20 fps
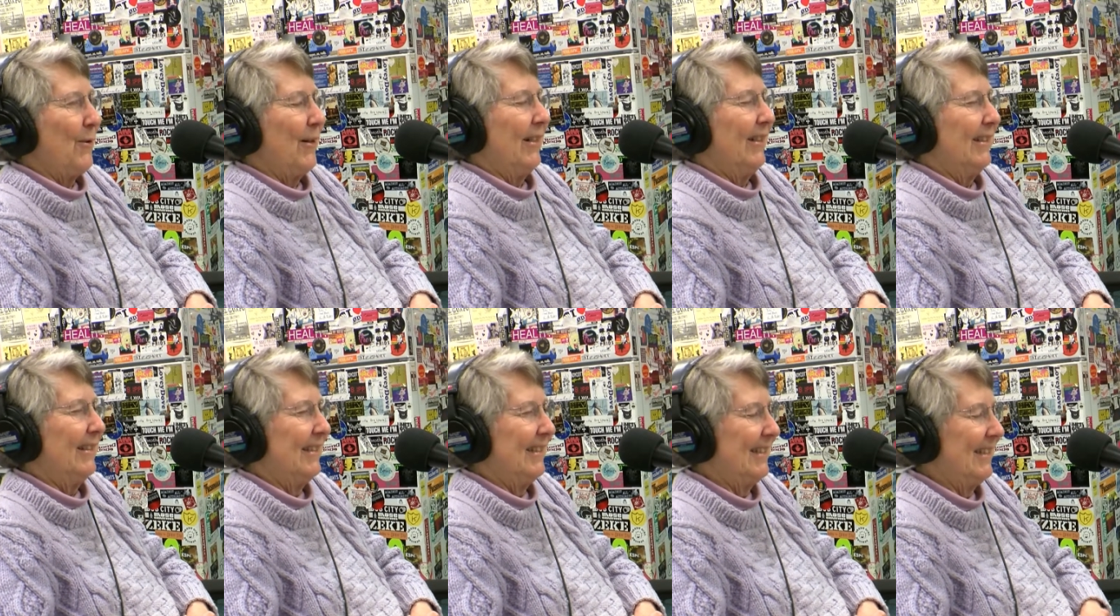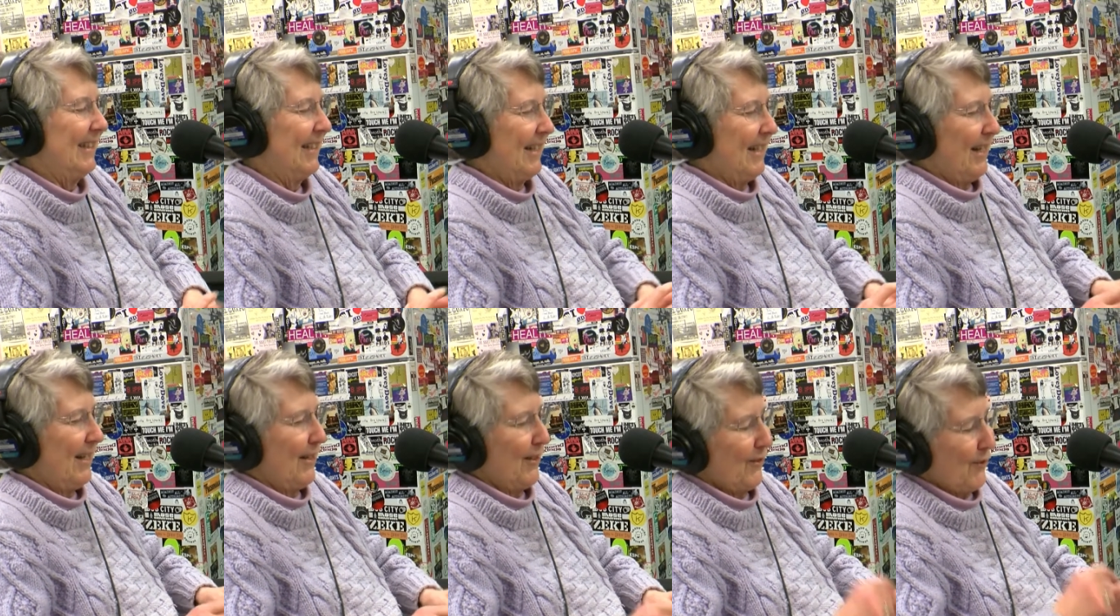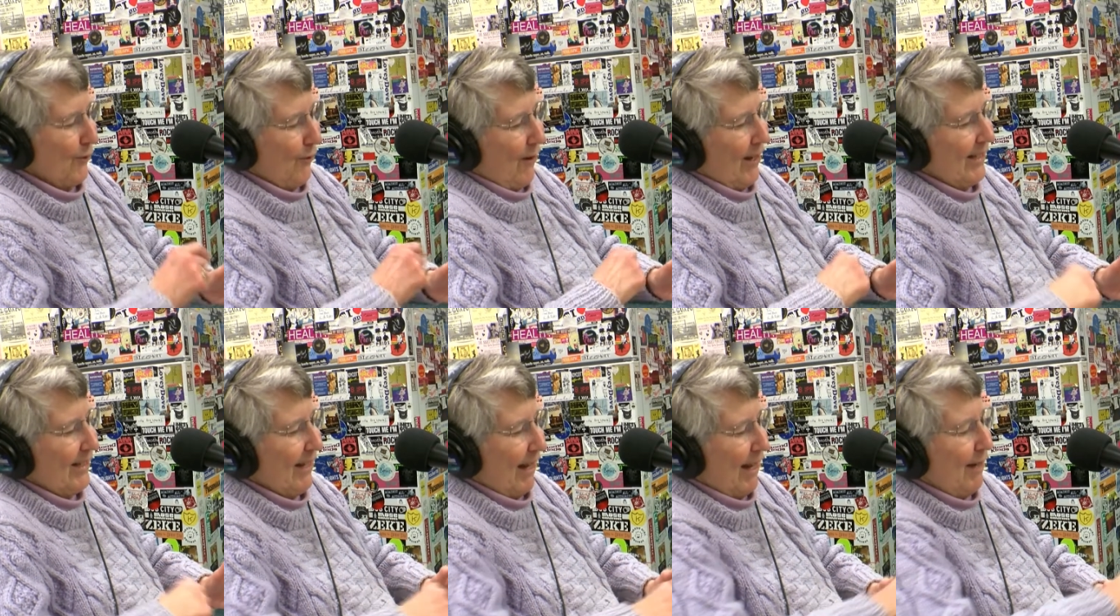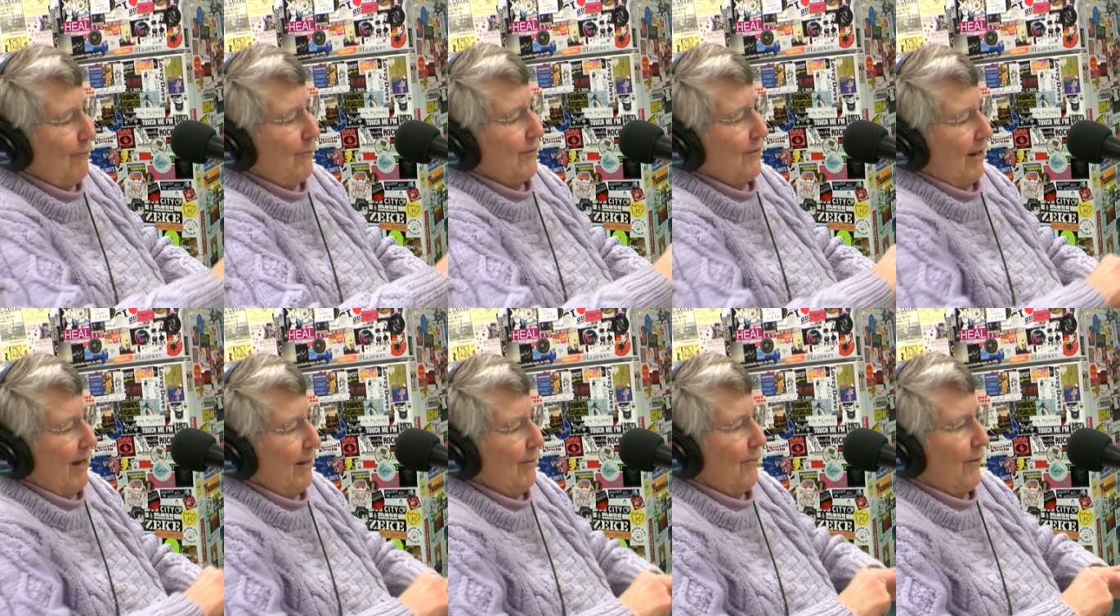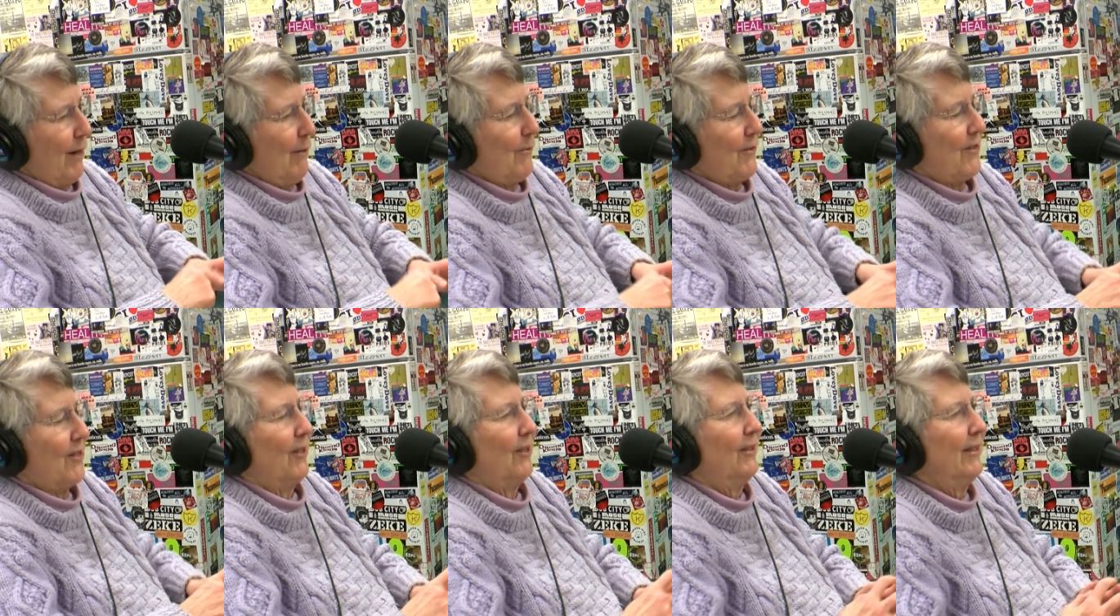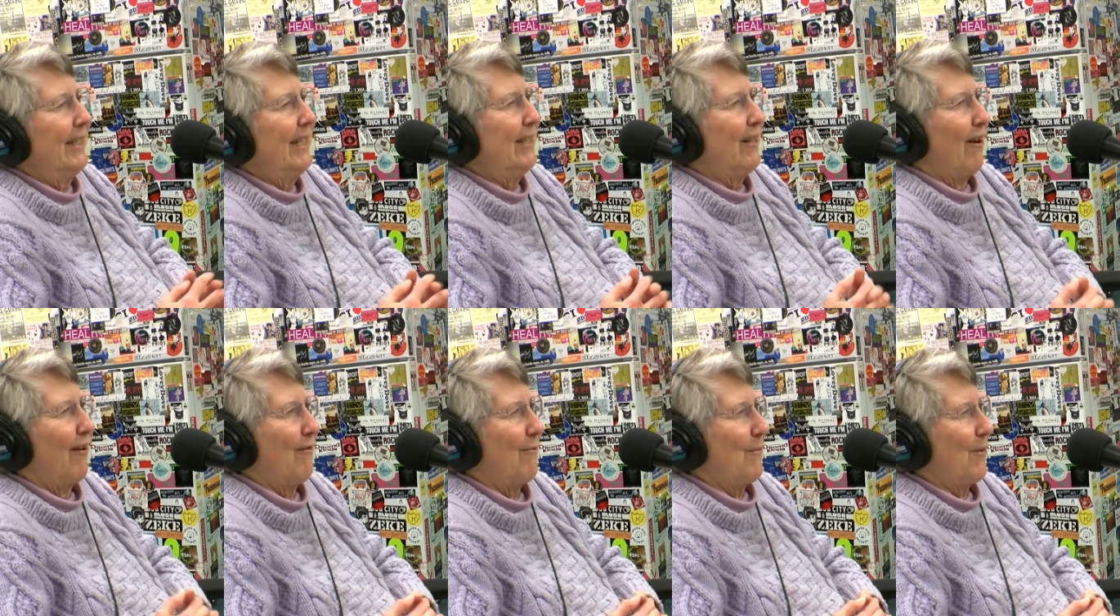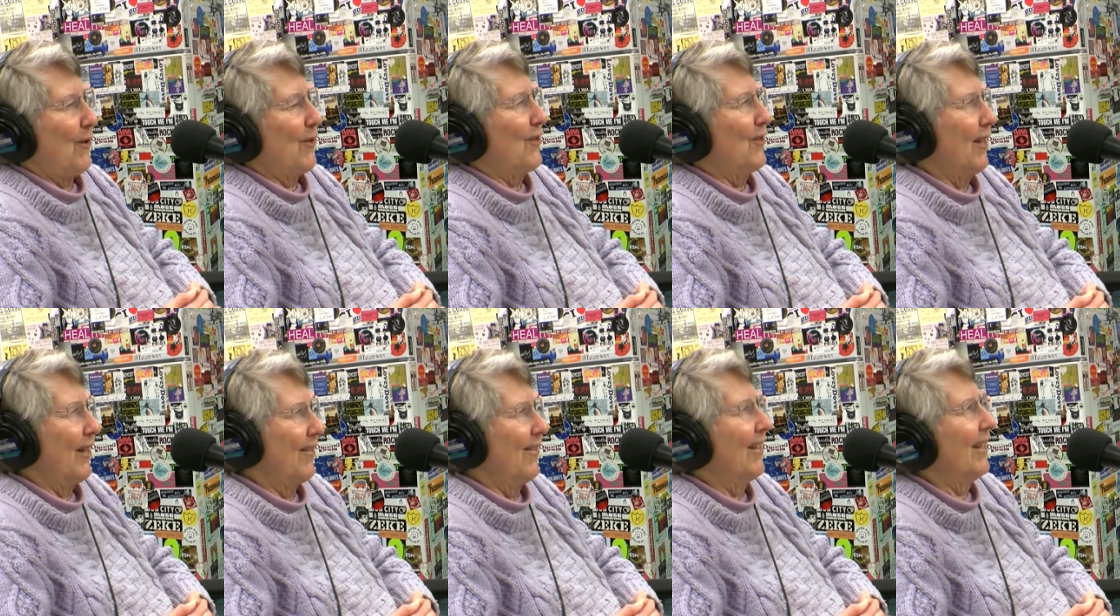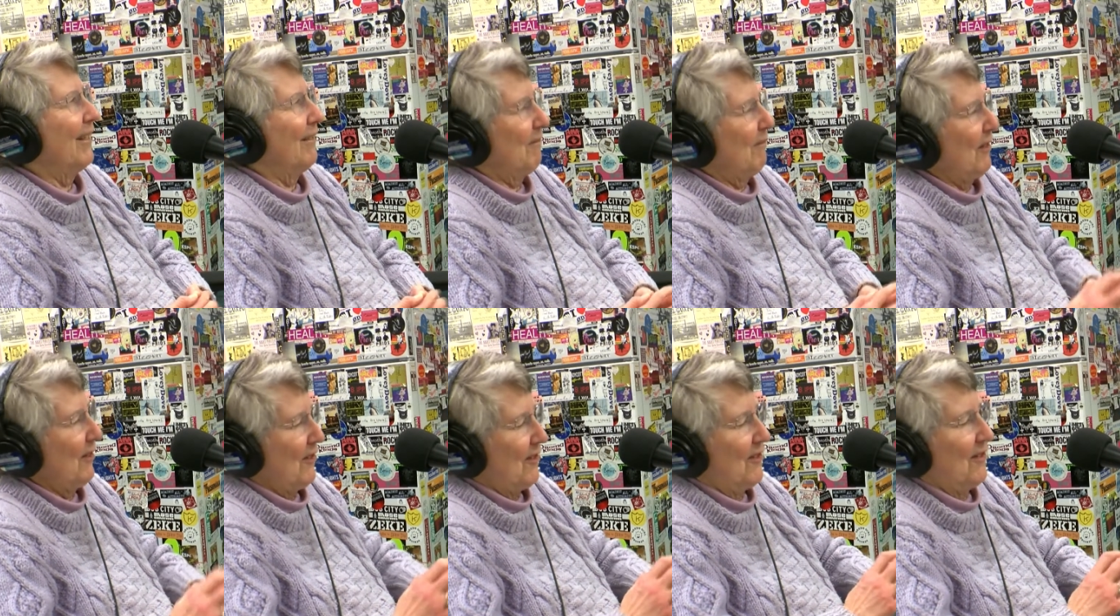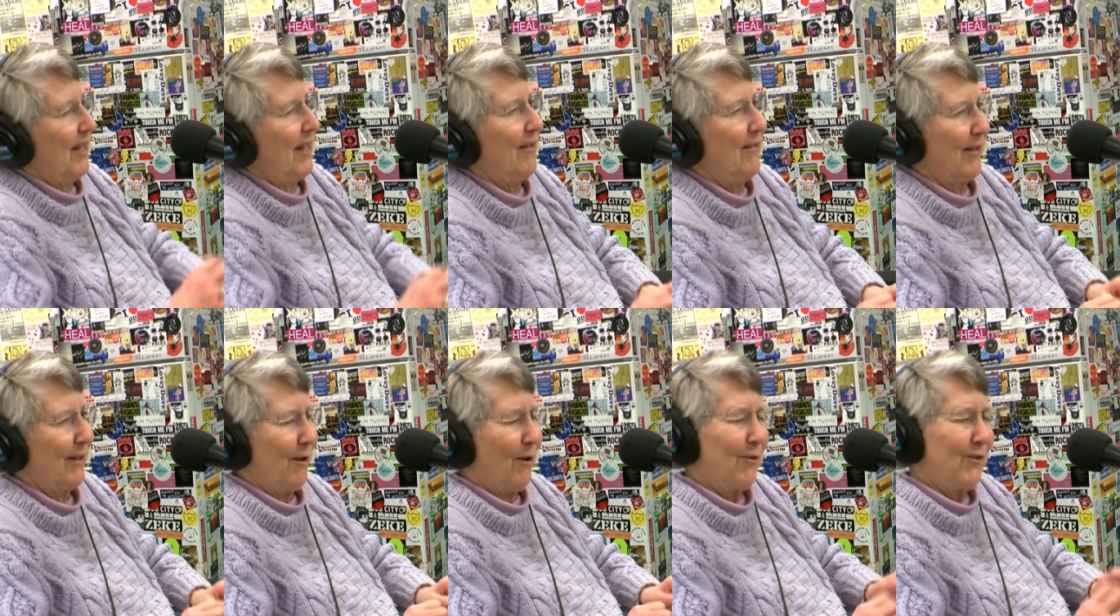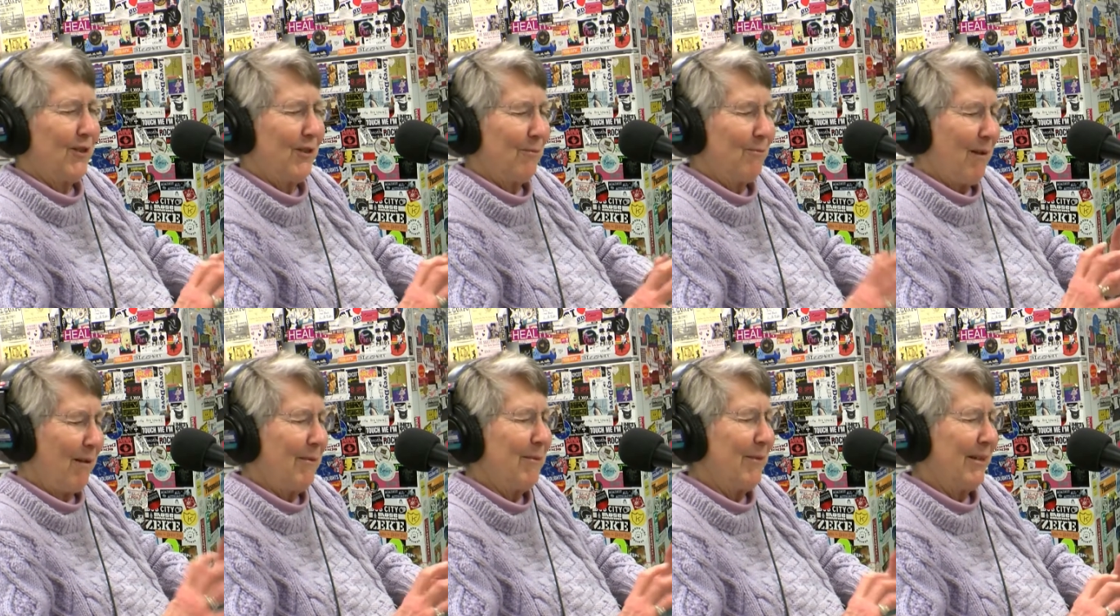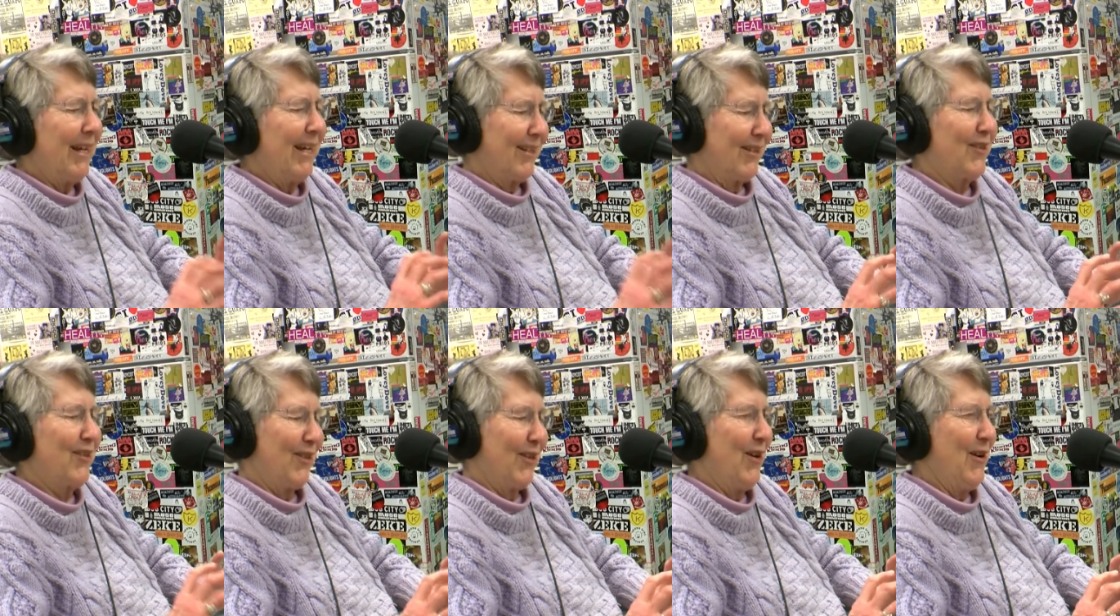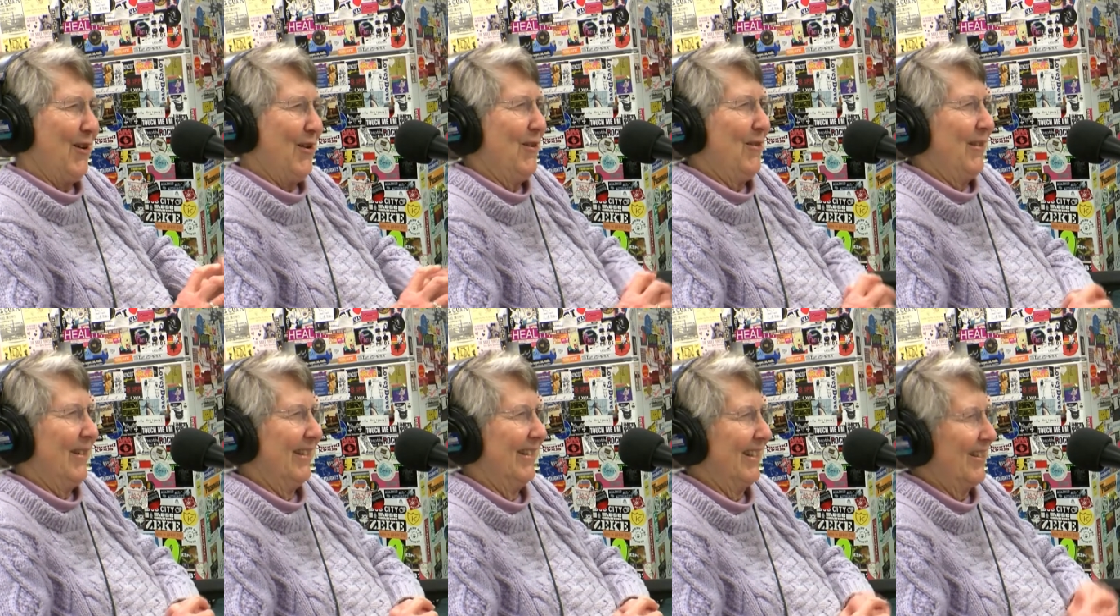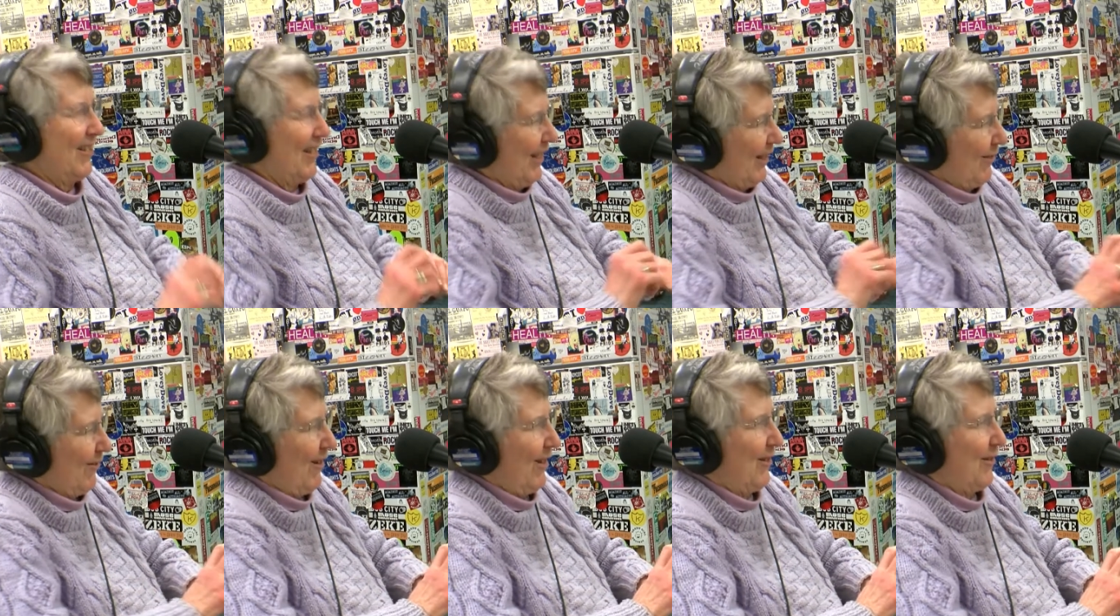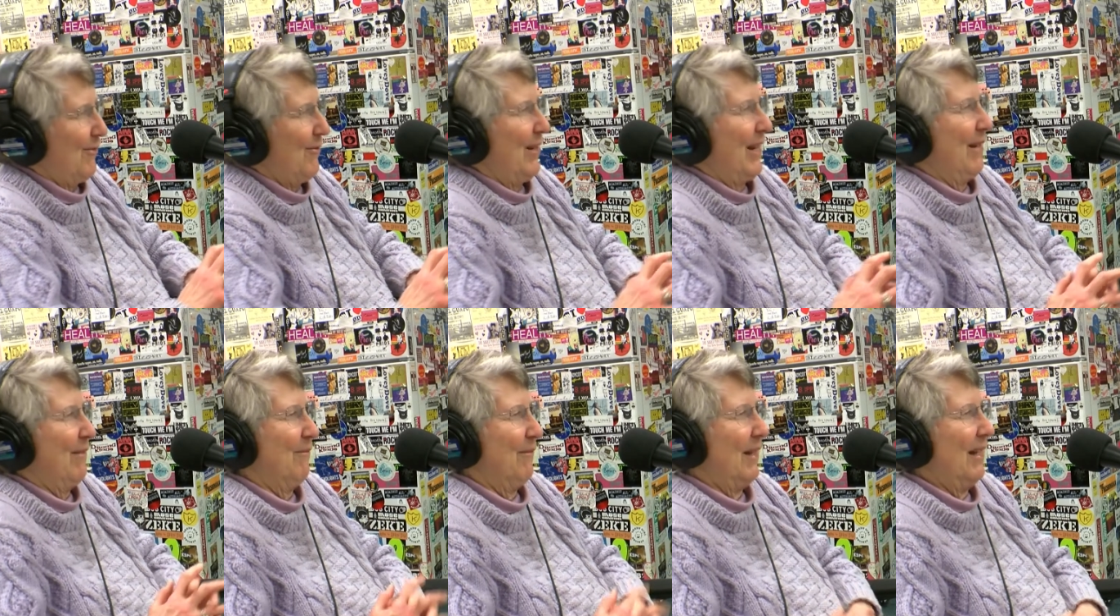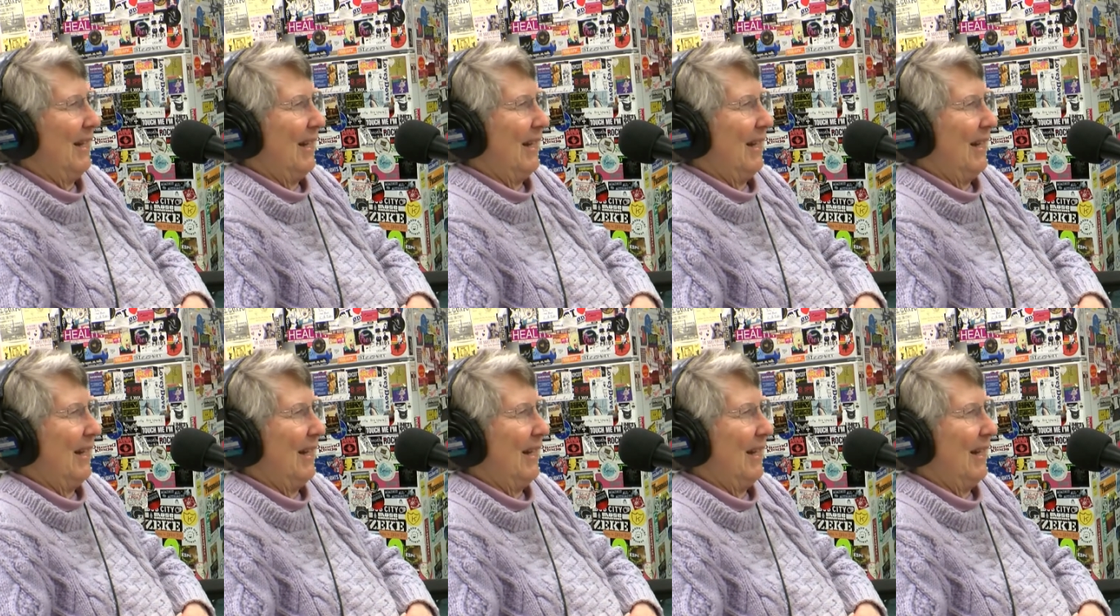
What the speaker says: I was the lead-off person, I think, because they think, oh, she'll probably be kind of slow, and let's get her out of the way